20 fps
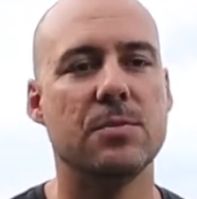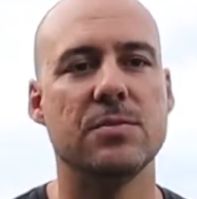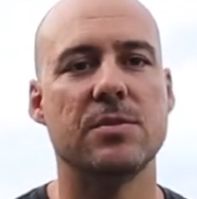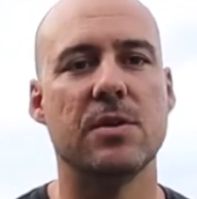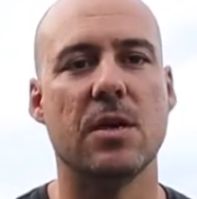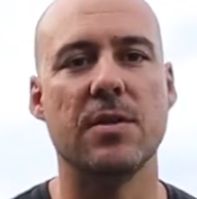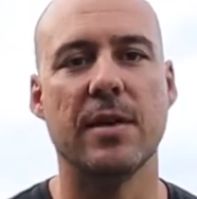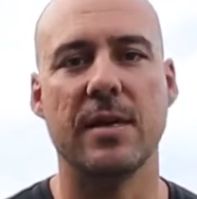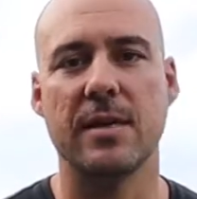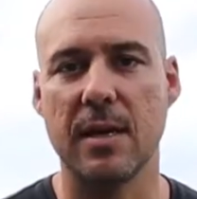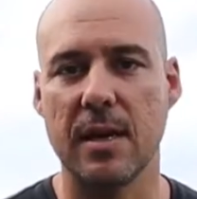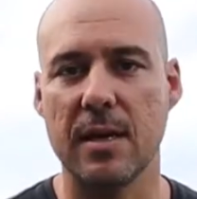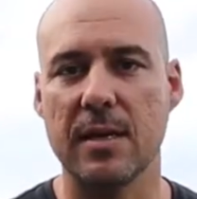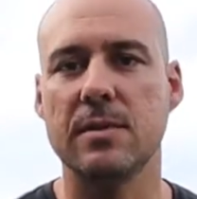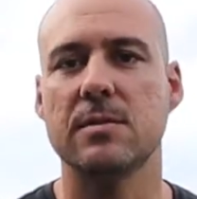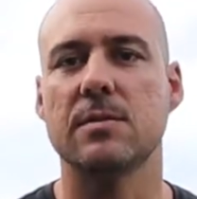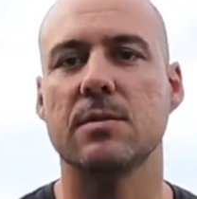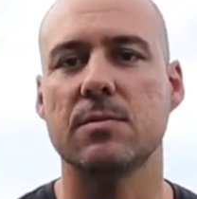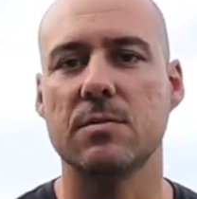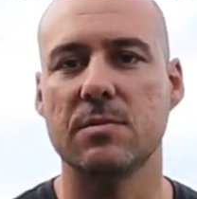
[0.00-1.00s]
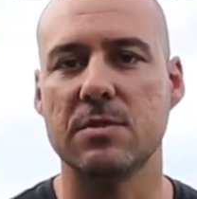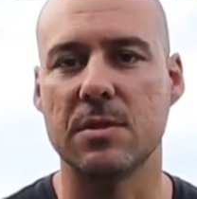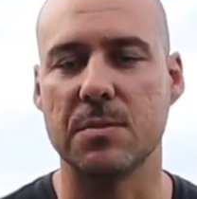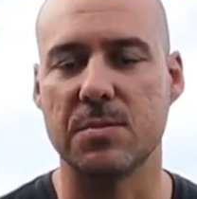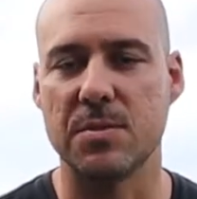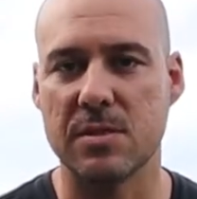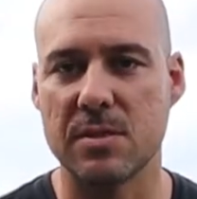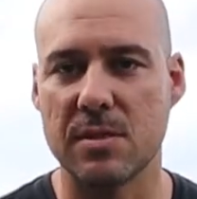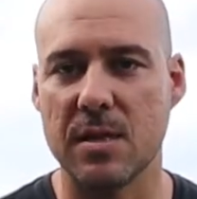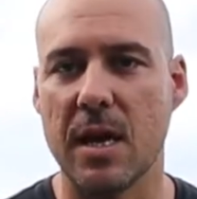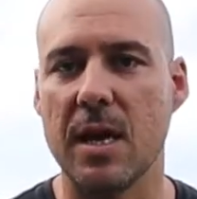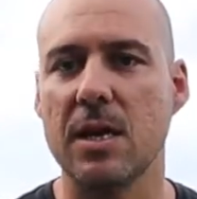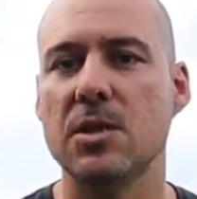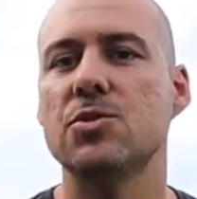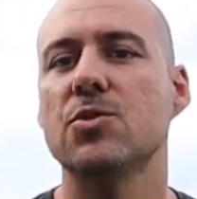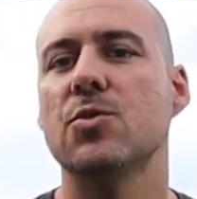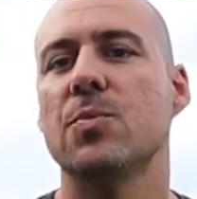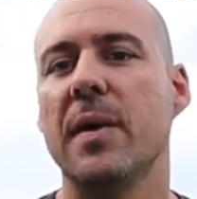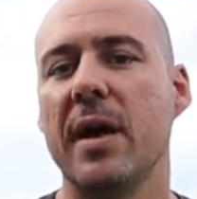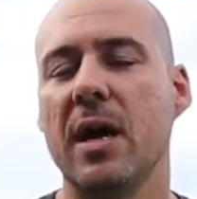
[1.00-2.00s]
So they're getting some
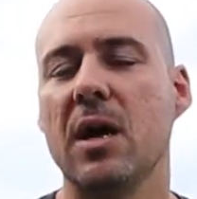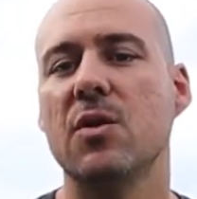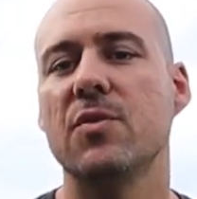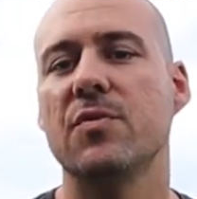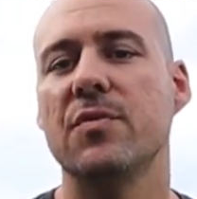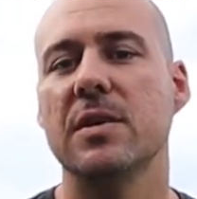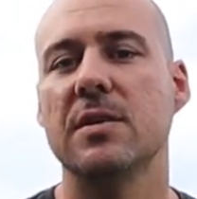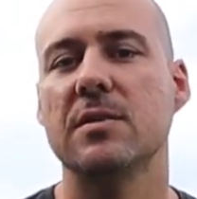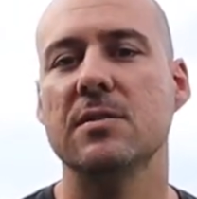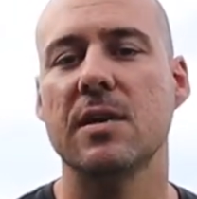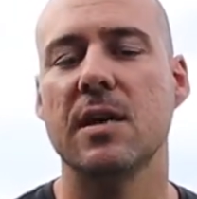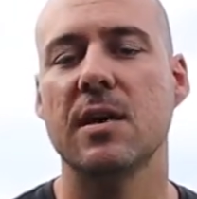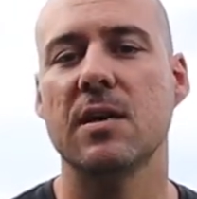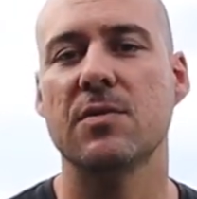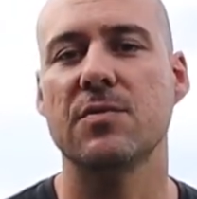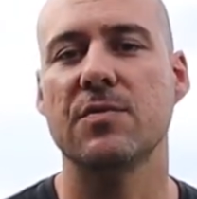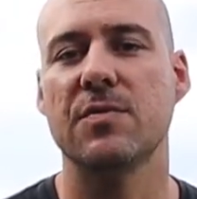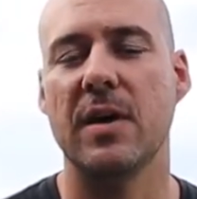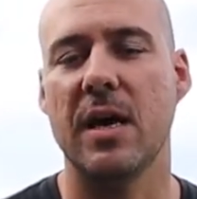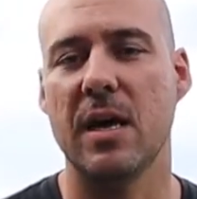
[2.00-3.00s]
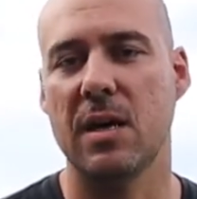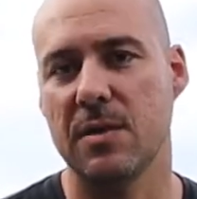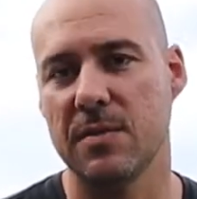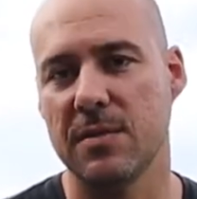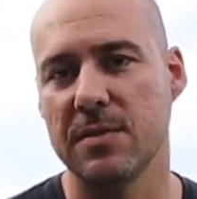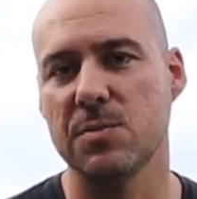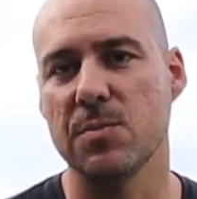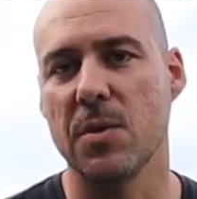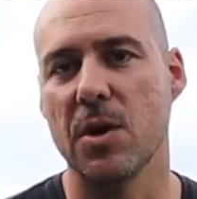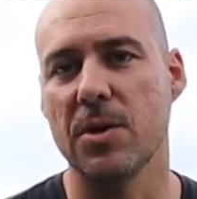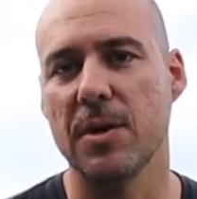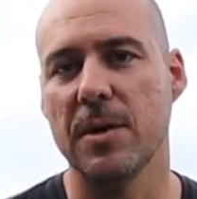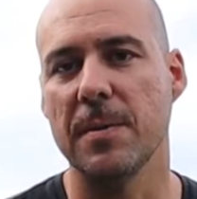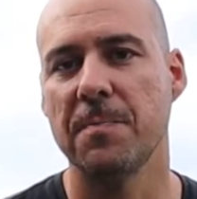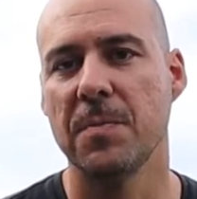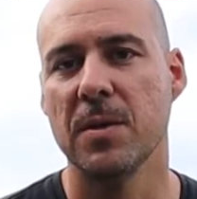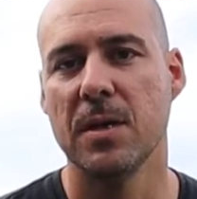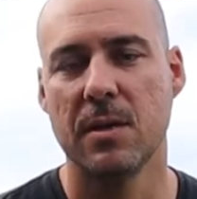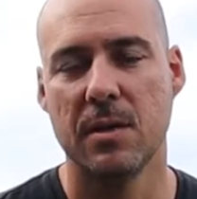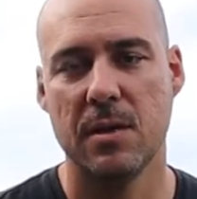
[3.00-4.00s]
substantial power figures out of this motor.
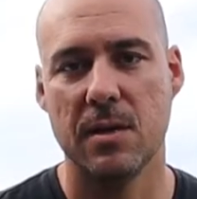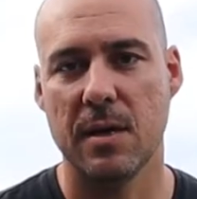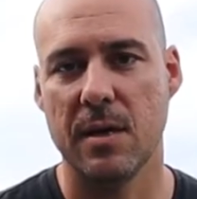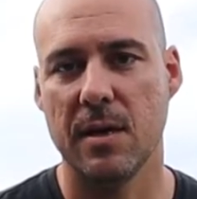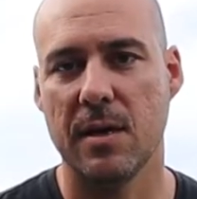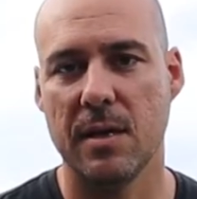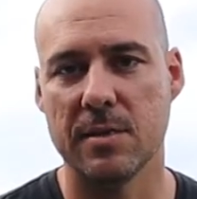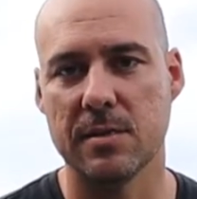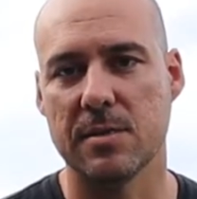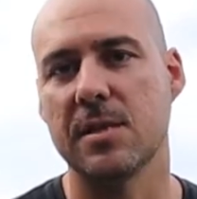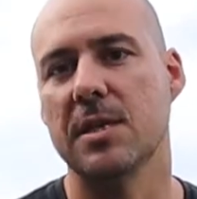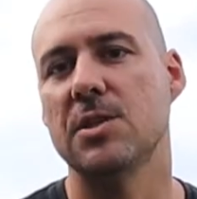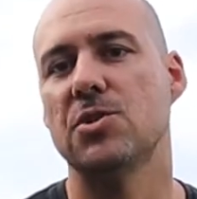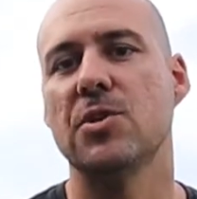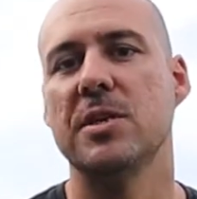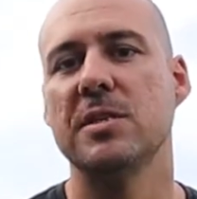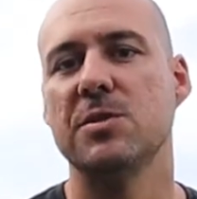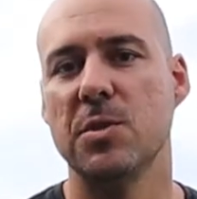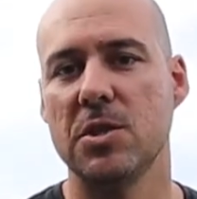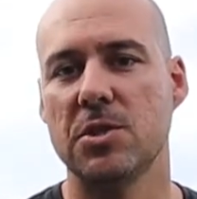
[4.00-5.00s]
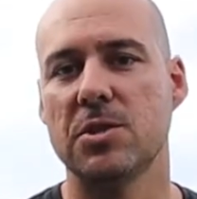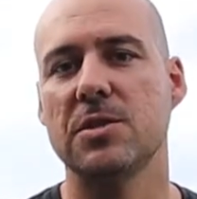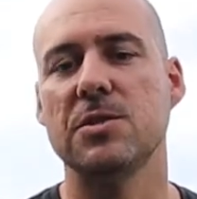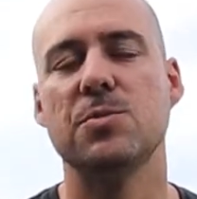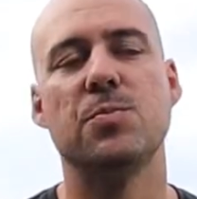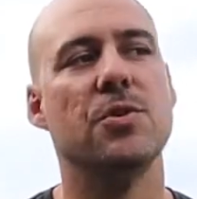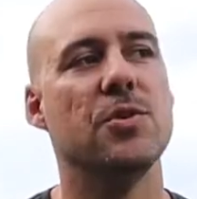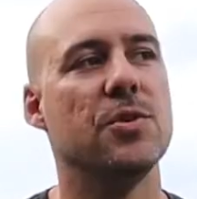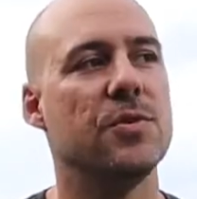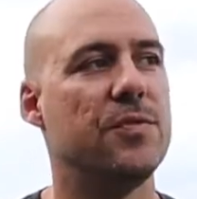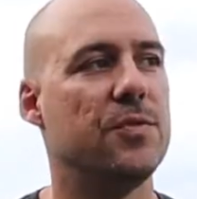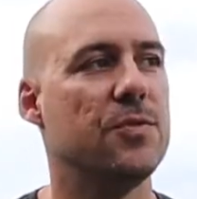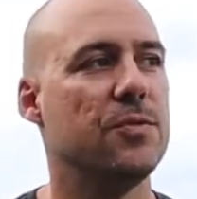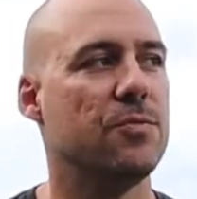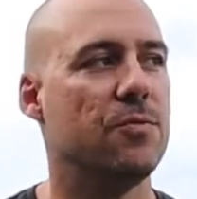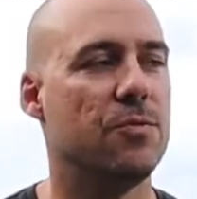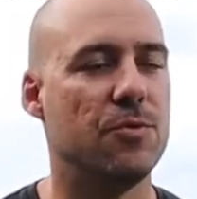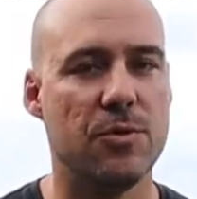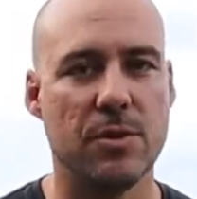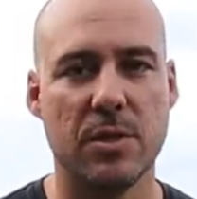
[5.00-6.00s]
As I said, transmission is beautiful,
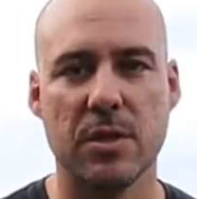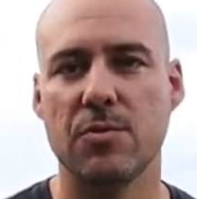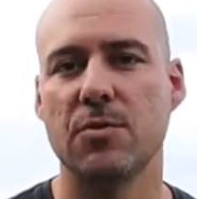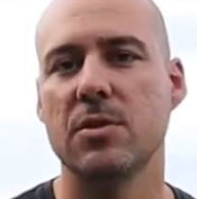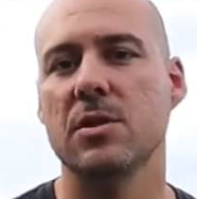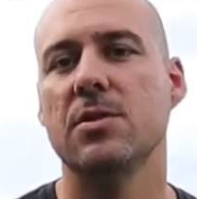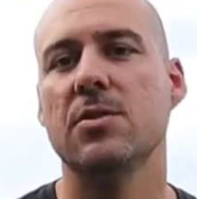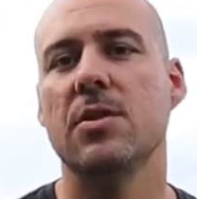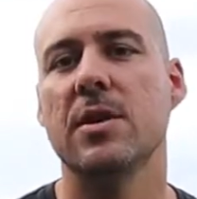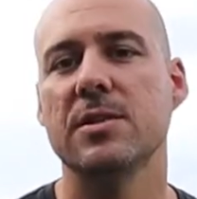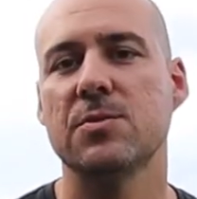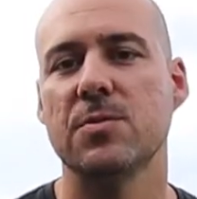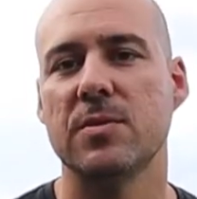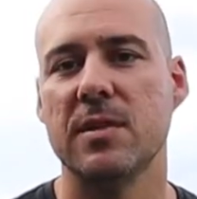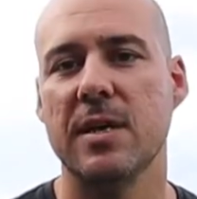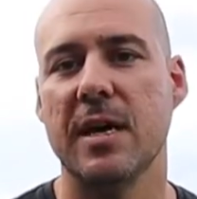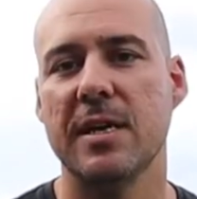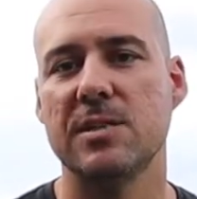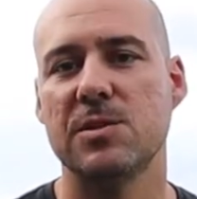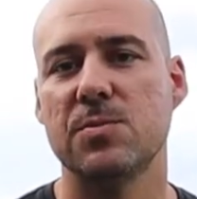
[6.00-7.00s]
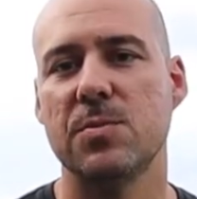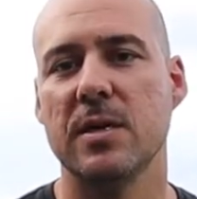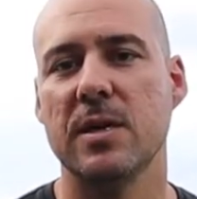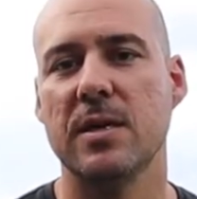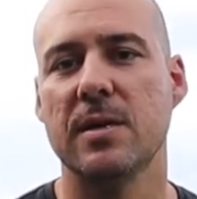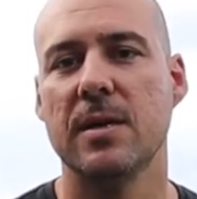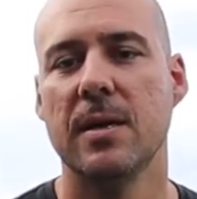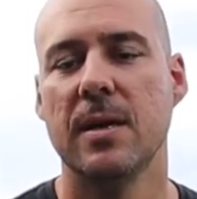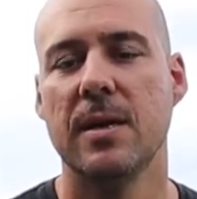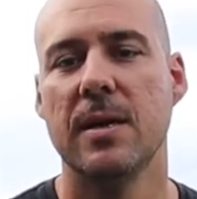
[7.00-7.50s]
really nice with the 8-speed.